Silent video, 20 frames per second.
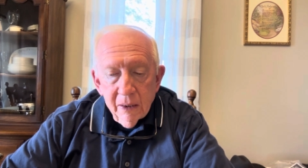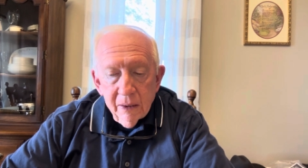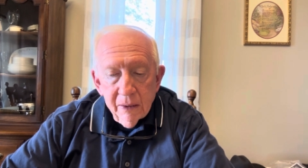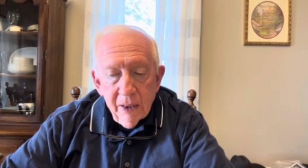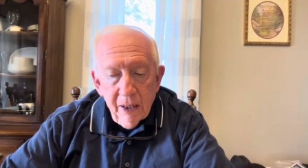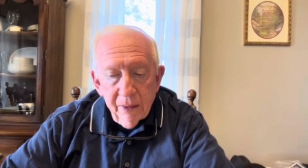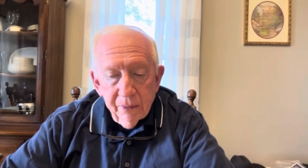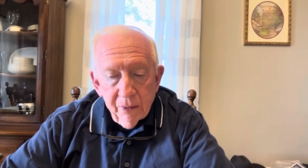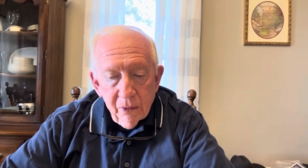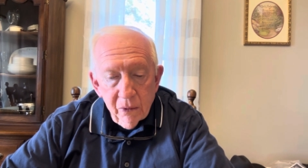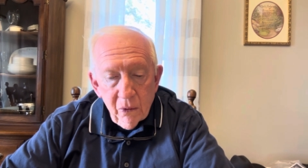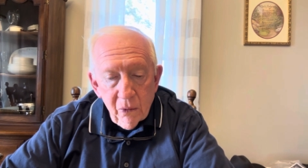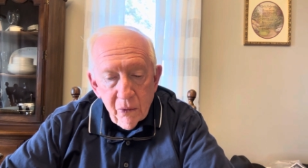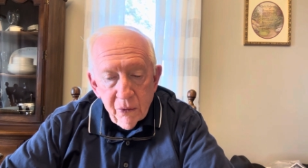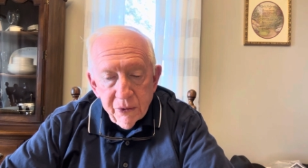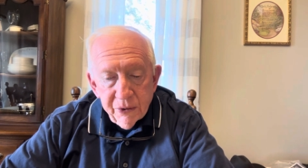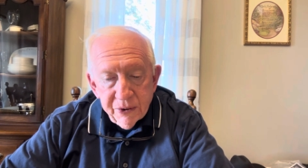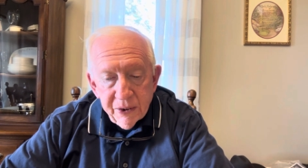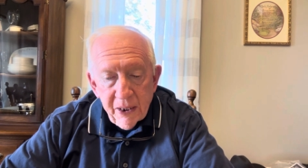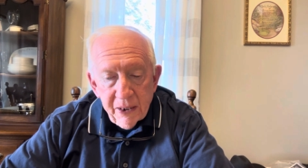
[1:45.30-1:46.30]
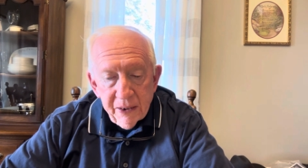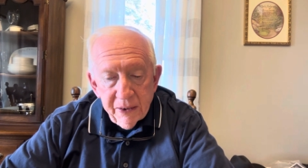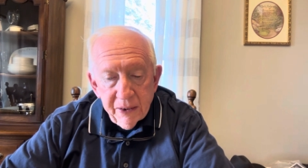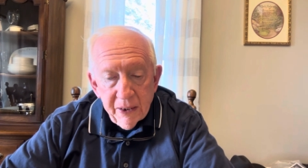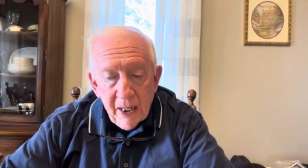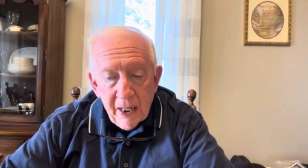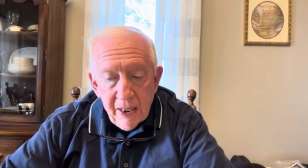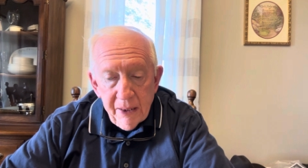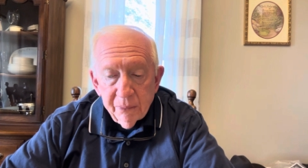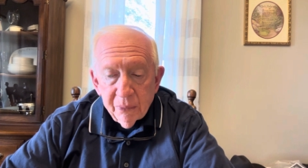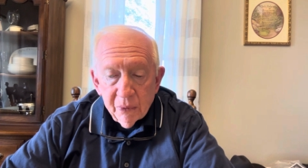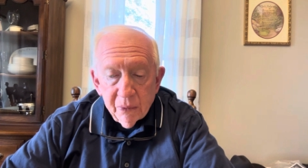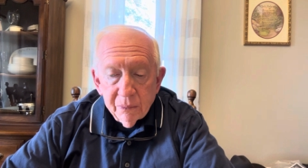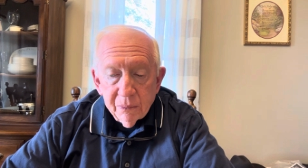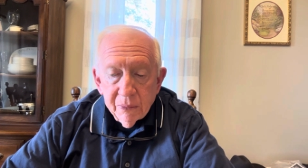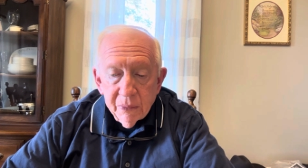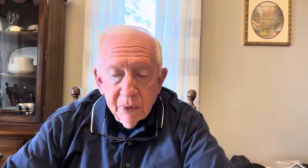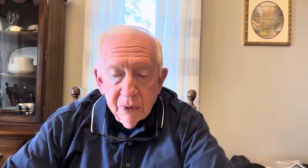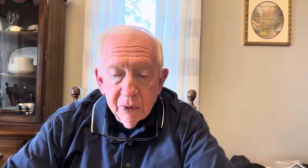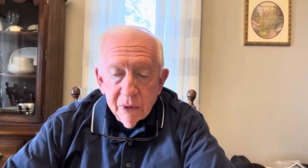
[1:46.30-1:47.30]
Now the Lord said to
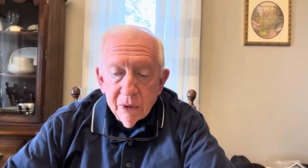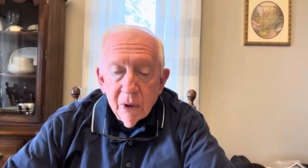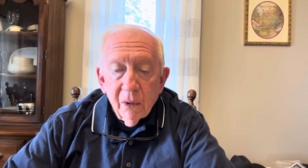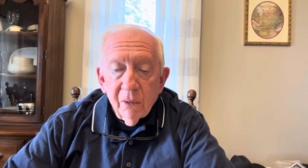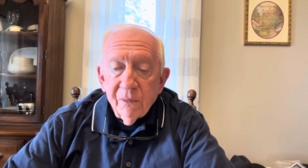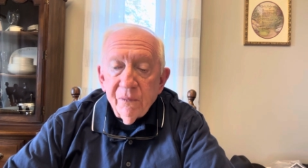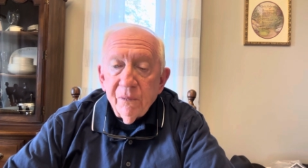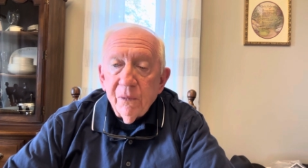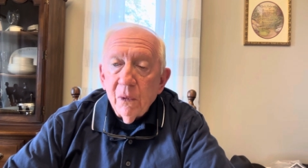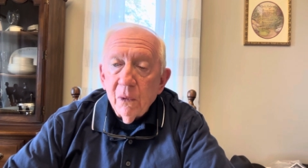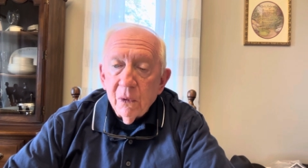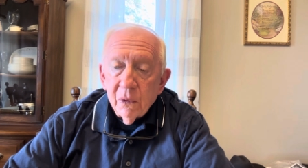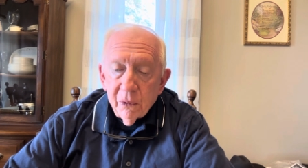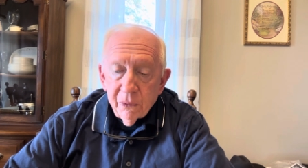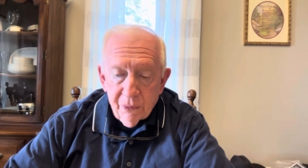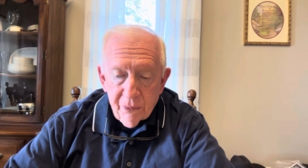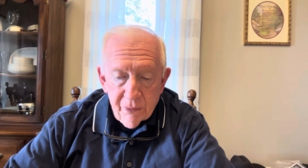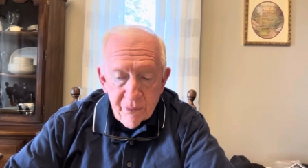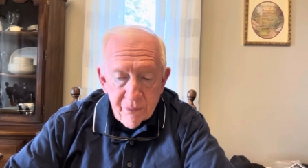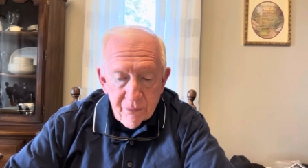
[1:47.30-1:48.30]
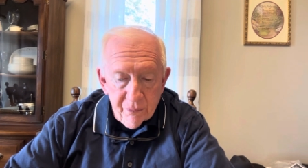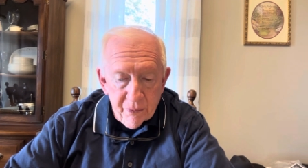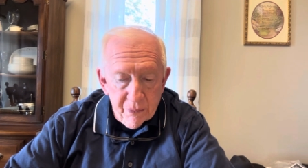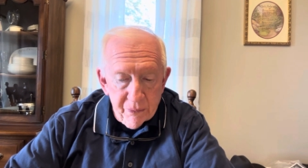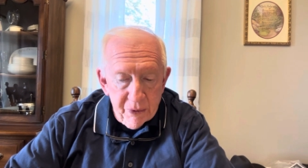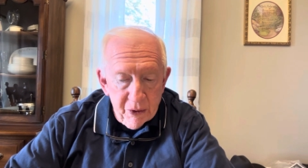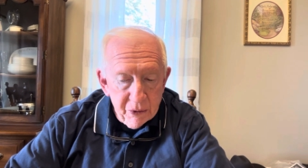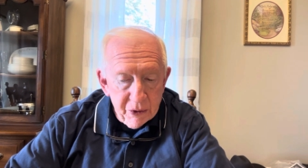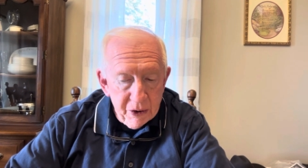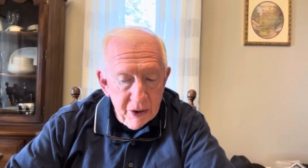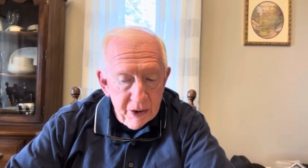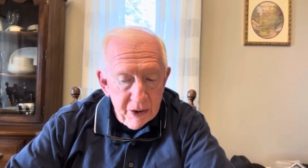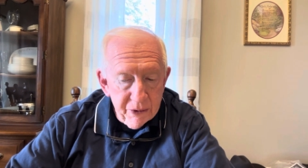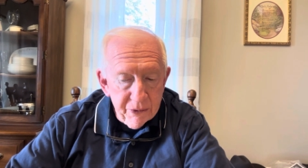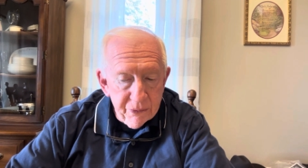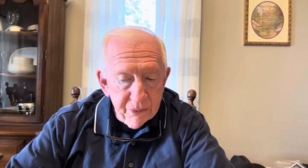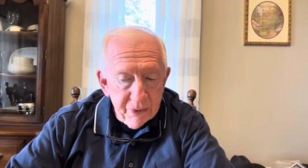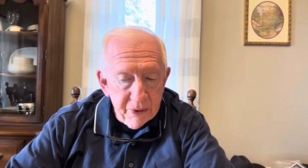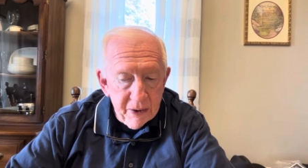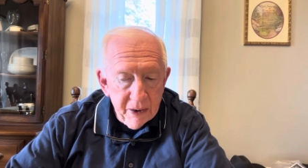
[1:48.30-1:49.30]
Abram, Go forth from your
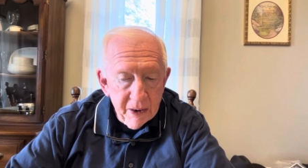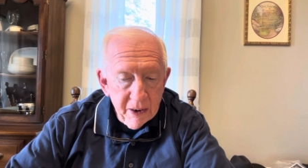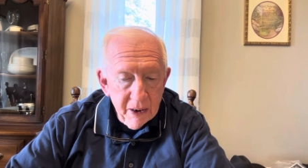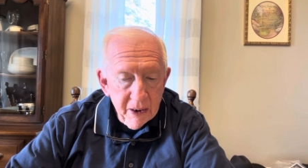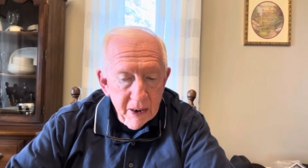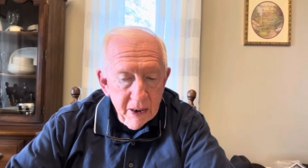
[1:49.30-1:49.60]
country